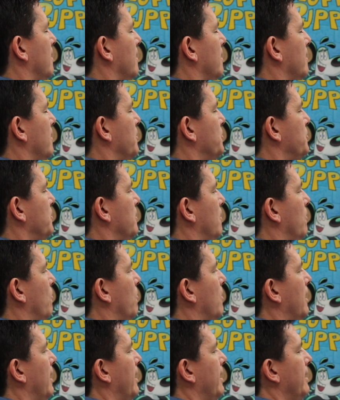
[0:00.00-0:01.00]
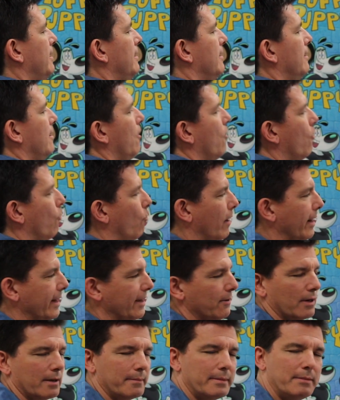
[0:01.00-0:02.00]
Because you know why? Why do you
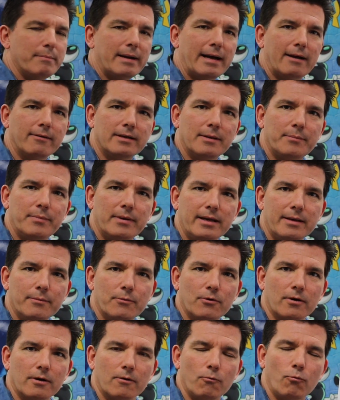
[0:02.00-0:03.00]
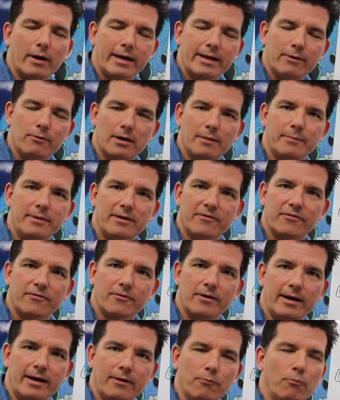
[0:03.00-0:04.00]
want to be bound up anymore? Why do you want to be
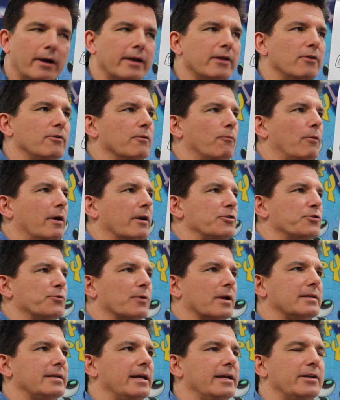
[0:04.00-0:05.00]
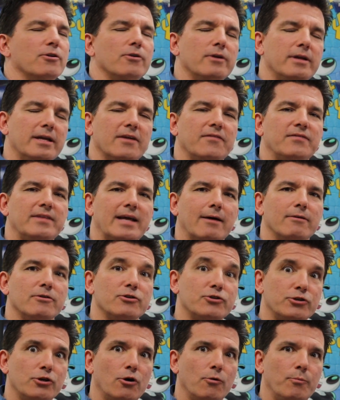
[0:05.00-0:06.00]
afraid? Why don't you want to take your gift out and
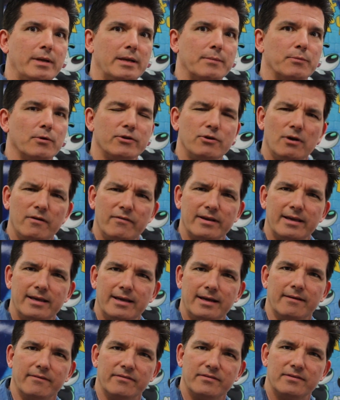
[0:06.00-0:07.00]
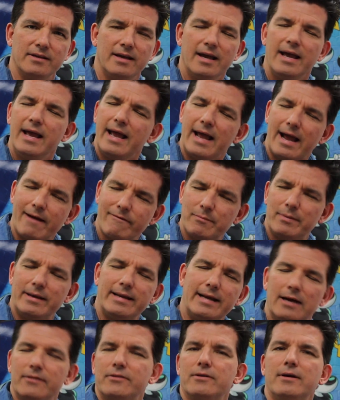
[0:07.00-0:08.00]
show people? You have a gift. Everybody
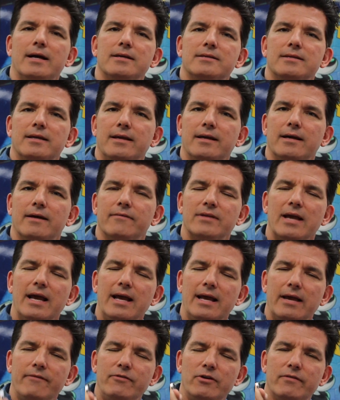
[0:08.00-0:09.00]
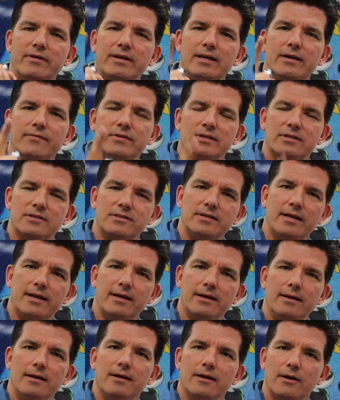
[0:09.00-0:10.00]
out there has a gift. If you have a gift to
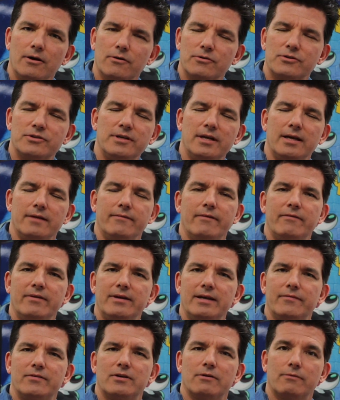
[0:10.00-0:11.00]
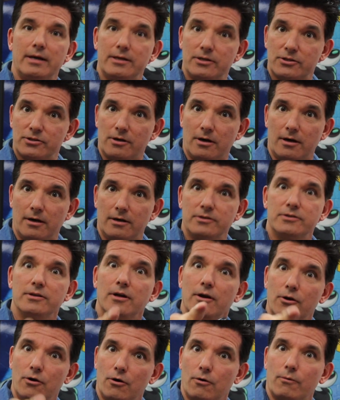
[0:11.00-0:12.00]
sing, go sing. If you have a gift to write songs,
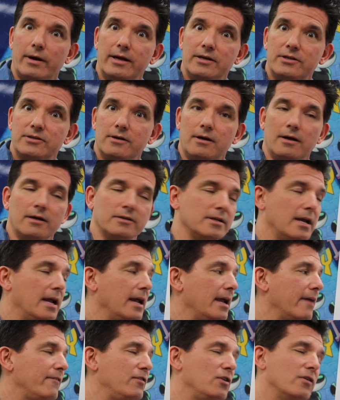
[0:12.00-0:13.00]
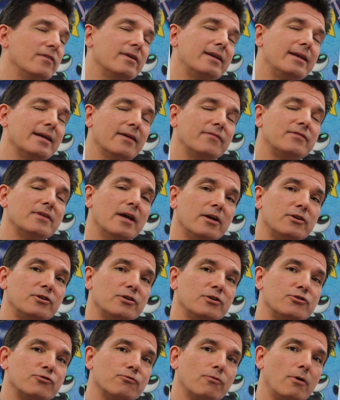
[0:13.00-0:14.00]
go write songs. If you have a gift to
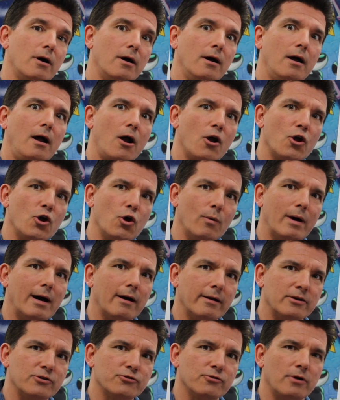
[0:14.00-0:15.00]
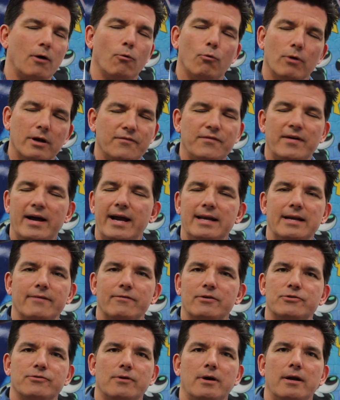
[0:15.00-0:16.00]
draw, go out and draw. What if I had never
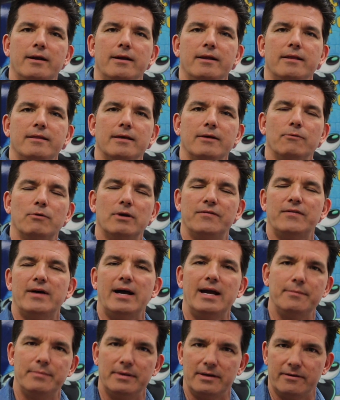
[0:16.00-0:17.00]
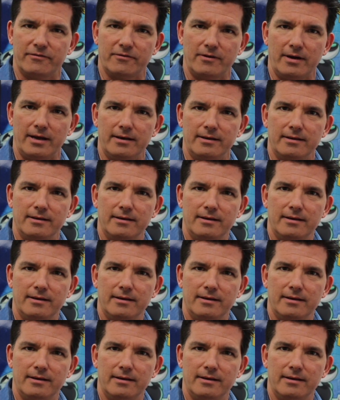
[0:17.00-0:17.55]
drawn anything? What if I had been afraid?